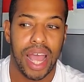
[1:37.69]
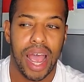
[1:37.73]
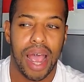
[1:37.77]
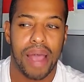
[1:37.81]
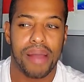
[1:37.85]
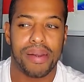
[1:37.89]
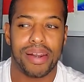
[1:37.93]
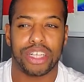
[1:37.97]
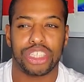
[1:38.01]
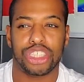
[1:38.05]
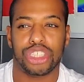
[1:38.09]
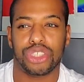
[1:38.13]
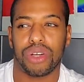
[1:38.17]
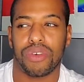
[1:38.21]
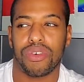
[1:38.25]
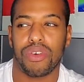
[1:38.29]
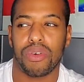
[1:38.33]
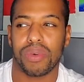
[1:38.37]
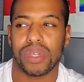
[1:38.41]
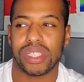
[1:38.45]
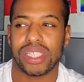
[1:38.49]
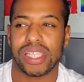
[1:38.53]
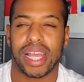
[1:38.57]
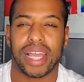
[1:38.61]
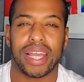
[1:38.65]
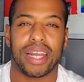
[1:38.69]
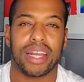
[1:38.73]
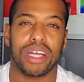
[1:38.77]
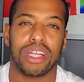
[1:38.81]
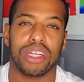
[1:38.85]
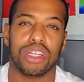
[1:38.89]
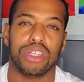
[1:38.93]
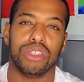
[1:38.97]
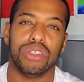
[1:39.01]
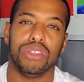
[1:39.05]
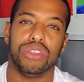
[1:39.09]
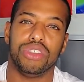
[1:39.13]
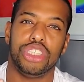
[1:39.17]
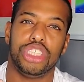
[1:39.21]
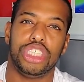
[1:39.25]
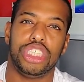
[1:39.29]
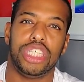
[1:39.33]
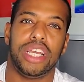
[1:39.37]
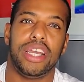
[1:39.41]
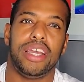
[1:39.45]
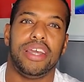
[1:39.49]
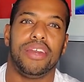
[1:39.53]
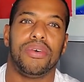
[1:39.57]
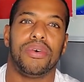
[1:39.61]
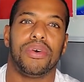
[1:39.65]
I'm not sure if it was like an
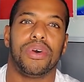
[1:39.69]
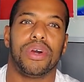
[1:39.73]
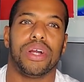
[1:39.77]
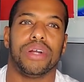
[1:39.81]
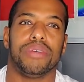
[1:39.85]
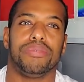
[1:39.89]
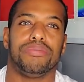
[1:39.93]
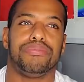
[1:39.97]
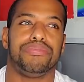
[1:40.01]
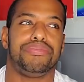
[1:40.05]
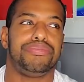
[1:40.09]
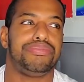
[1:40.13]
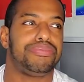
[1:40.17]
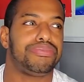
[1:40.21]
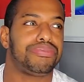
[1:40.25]
illusion or